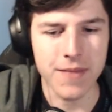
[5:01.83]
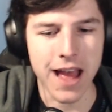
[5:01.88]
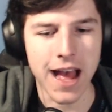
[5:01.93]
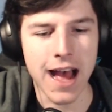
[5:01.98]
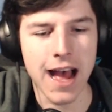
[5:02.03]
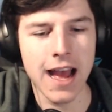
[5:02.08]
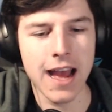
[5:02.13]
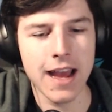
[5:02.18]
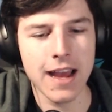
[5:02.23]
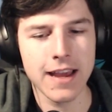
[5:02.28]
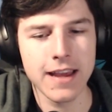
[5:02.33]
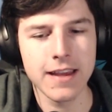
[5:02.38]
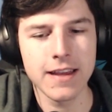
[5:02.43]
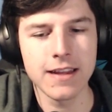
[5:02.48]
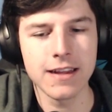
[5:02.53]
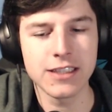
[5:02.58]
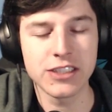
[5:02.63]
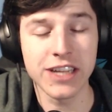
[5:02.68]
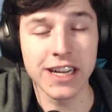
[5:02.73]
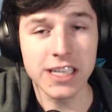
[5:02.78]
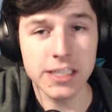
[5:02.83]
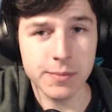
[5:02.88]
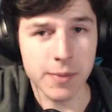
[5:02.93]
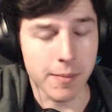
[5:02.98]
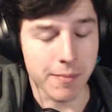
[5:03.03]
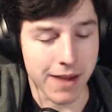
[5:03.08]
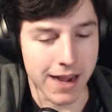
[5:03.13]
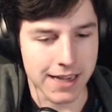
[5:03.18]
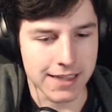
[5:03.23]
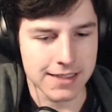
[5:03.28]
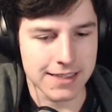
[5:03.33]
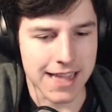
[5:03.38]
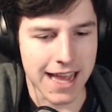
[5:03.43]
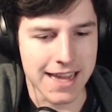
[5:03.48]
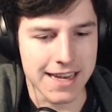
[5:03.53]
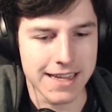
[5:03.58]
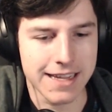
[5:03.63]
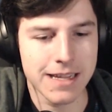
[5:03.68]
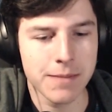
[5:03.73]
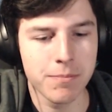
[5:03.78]
I changed my mind
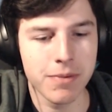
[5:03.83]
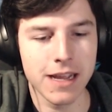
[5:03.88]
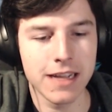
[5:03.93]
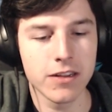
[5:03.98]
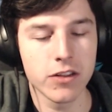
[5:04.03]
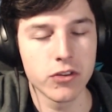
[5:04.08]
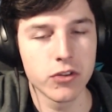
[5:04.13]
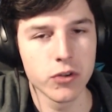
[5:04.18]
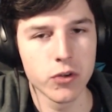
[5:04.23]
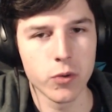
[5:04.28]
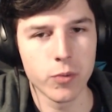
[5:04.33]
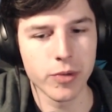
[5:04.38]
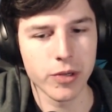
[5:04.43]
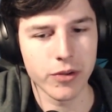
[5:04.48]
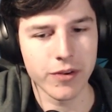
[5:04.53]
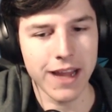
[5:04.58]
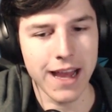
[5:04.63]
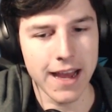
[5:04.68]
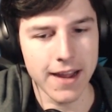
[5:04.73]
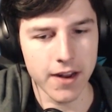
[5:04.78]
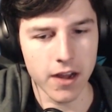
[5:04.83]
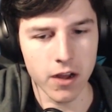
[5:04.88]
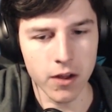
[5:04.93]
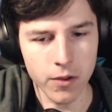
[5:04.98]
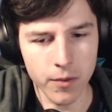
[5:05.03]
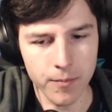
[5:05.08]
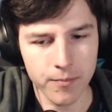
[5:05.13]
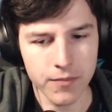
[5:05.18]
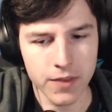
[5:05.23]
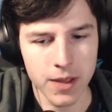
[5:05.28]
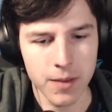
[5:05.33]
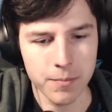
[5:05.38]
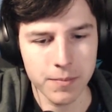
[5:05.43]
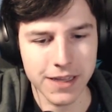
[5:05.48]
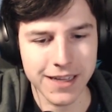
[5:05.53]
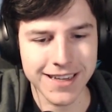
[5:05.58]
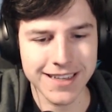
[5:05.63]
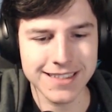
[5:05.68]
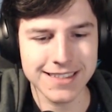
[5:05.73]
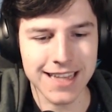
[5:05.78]
and didn't play the dual wield at all,
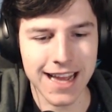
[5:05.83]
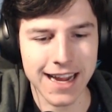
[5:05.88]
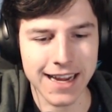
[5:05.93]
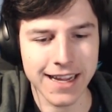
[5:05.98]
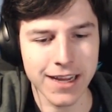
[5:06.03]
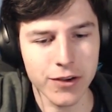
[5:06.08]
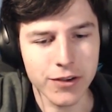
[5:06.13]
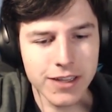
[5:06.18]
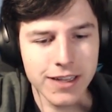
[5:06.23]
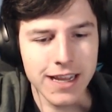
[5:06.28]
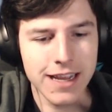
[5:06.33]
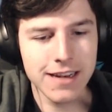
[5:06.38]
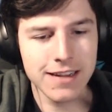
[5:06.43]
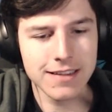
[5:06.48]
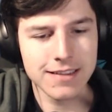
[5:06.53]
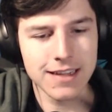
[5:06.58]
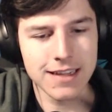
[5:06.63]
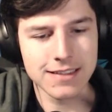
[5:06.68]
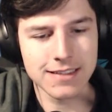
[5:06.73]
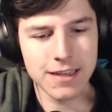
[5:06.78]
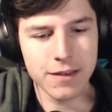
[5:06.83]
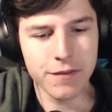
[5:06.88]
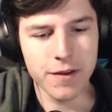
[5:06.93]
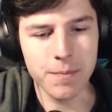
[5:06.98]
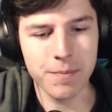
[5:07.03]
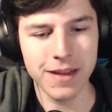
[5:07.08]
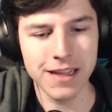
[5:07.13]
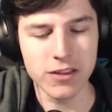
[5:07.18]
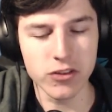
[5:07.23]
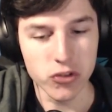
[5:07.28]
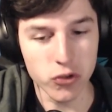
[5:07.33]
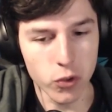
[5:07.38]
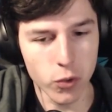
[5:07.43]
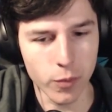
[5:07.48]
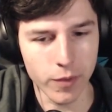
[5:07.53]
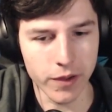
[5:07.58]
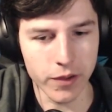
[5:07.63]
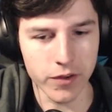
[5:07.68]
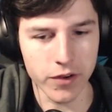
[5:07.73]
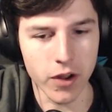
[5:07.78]
because I calculated that if I play
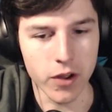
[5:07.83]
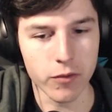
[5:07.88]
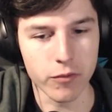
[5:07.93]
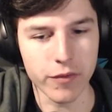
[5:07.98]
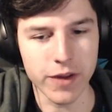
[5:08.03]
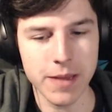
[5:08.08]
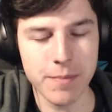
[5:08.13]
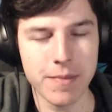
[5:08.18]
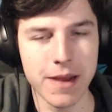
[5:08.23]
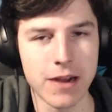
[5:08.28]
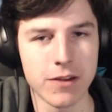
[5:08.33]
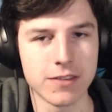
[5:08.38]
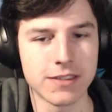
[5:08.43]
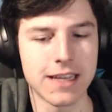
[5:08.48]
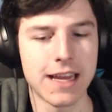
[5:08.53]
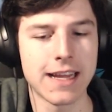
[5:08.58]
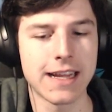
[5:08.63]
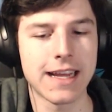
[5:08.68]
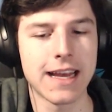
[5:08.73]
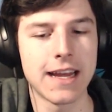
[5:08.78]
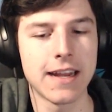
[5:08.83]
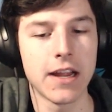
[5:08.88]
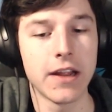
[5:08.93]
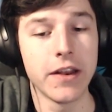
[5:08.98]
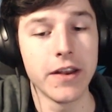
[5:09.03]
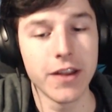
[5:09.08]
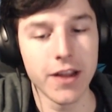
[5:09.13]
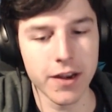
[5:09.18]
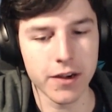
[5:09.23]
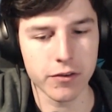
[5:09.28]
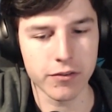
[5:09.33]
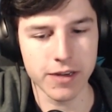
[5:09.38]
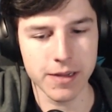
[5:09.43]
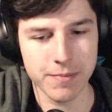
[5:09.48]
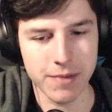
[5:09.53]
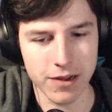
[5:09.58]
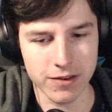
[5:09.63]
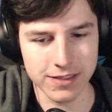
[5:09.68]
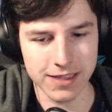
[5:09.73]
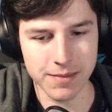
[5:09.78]
dual wield on rebound and get another
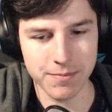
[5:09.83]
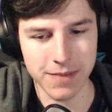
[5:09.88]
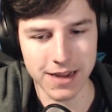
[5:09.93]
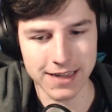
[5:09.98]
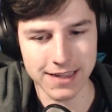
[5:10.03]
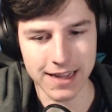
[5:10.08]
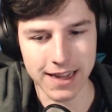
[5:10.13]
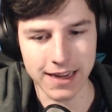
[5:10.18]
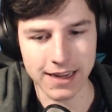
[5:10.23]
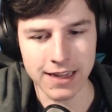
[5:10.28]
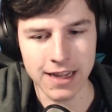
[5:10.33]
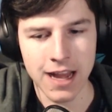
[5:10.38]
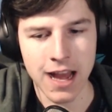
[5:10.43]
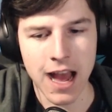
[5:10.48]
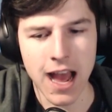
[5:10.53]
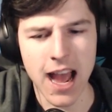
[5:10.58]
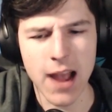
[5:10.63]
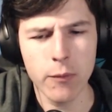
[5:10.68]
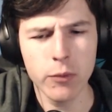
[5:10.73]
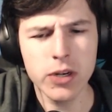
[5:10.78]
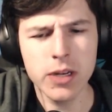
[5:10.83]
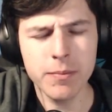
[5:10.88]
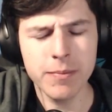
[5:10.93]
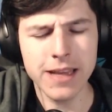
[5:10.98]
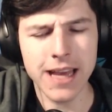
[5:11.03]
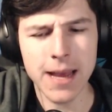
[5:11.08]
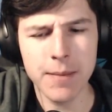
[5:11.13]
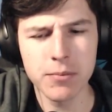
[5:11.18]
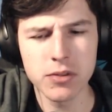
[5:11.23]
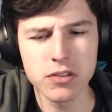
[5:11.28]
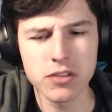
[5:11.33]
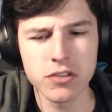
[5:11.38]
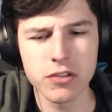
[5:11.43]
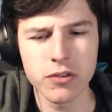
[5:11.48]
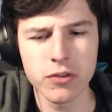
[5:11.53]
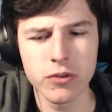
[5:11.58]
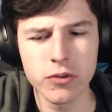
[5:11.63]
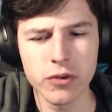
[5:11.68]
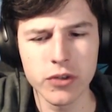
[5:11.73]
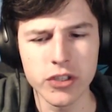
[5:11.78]
rebound in my deck, I wouldn't be able
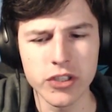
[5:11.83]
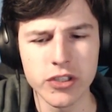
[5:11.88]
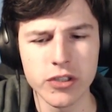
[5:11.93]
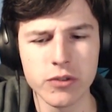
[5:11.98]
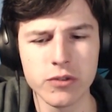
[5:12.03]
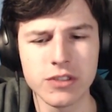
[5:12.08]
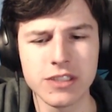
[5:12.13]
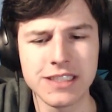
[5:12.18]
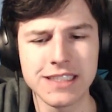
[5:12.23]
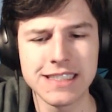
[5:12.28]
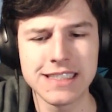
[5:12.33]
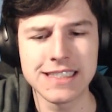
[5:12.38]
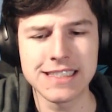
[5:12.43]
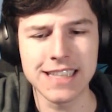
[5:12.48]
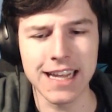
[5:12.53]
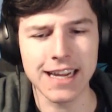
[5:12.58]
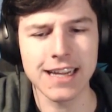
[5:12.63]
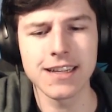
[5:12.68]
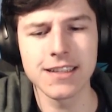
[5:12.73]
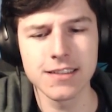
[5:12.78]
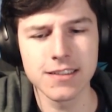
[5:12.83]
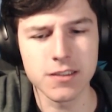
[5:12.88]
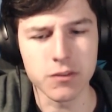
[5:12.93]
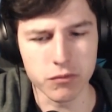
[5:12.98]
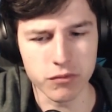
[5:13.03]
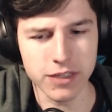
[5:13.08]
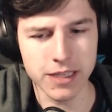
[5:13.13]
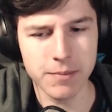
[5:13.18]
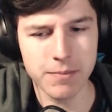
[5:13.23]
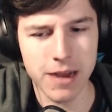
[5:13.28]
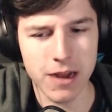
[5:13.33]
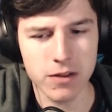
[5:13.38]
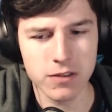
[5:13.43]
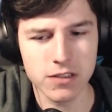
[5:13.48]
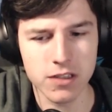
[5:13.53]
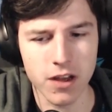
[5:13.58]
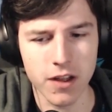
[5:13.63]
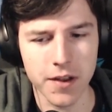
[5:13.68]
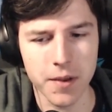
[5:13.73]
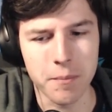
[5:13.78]
to use the second
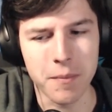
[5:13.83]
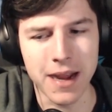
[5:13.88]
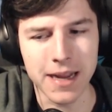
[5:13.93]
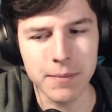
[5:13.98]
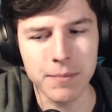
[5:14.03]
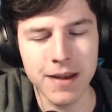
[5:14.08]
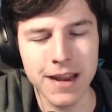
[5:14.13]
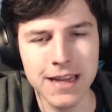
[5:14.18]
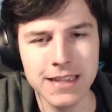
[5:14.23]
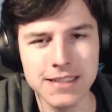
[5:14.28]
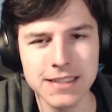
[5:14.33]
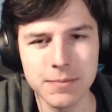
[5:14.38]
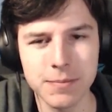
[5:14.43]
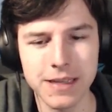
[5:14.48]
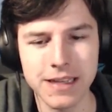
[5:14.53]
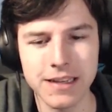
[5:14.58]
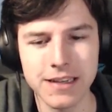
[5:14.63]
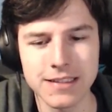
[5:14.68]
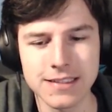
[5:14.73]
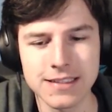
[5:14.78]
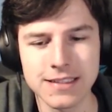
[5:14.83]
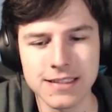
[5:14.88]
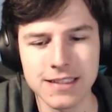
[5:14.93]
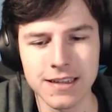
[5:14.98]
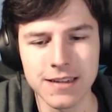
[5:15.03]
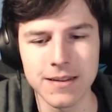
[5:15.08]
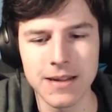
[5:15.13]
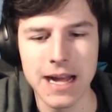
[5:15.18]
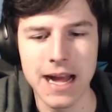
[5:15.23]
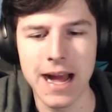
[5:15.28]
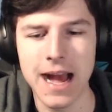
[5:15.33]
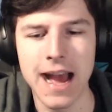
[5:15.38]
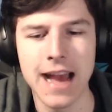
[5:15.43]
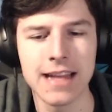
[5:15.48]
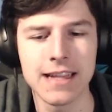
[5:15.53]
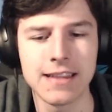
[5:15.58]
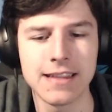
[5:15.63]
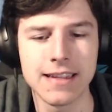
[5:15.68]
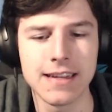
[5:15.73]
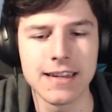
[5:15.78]
rebound on a Mind Blast, because
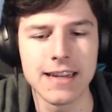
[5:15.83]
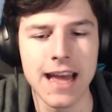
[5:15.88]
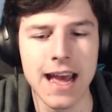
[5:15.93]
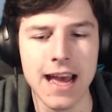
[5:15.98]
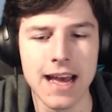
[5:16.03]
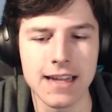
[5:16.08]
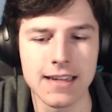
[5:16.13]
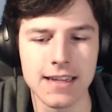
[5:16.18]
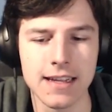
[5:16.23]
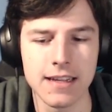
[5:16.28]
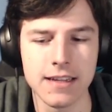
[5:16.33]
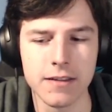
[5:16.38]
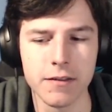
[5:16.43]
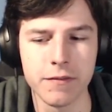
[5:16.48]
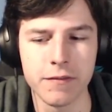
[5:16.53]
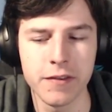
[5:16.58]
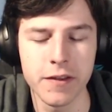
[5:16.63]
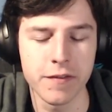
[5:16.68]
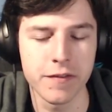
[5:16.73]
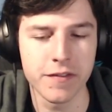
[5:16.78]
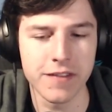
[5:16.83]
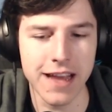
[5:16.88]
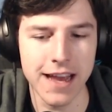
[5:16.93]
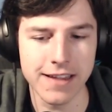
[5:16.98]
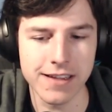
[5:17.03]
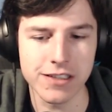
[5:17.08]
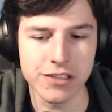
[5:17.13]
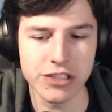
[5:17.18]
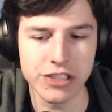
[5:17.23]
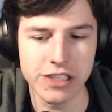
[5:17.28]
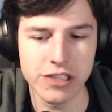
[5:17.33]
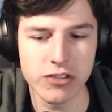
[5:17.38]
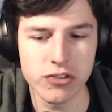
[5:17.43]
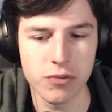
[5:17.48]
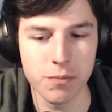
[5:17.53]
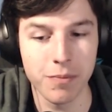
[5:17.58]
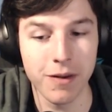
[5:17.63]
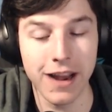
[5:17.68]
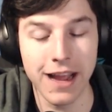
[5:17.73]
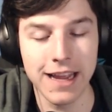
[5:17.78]
I didn't had the 5th energy
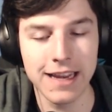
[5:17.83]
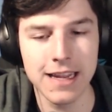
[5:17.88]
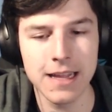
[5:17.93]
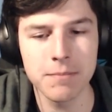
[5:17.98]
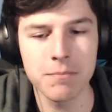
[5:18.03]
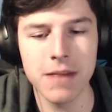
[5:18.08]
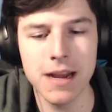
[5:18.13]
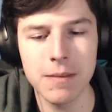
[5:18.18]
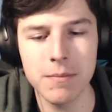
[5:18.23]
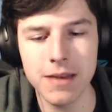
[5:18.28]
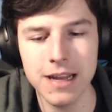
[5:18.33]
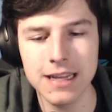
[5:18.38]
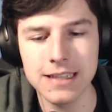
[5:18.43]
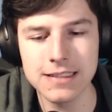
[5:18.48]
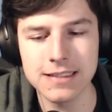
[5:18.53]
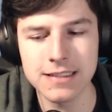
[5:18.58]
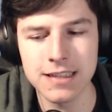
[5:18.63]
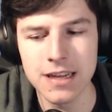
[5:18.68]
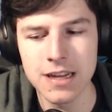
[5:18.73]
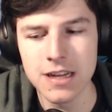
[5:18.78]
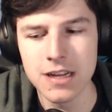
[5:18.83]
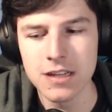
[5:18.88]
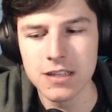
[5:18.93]
to play that Mind Blast.